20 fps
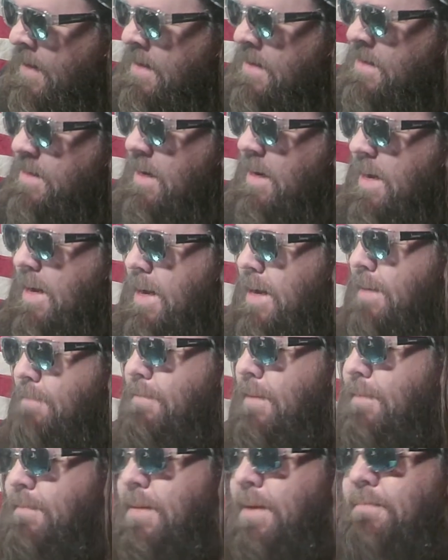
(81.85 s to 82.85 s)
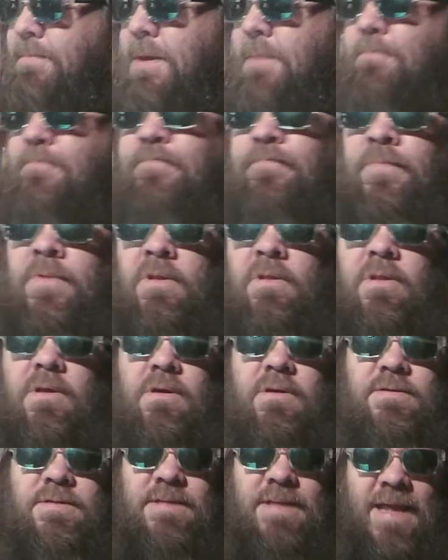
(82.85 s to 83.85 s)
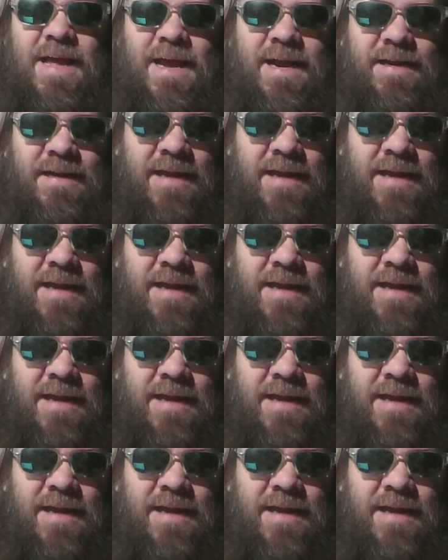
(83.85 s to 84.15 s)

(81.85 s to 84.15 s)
So, yep. Looks like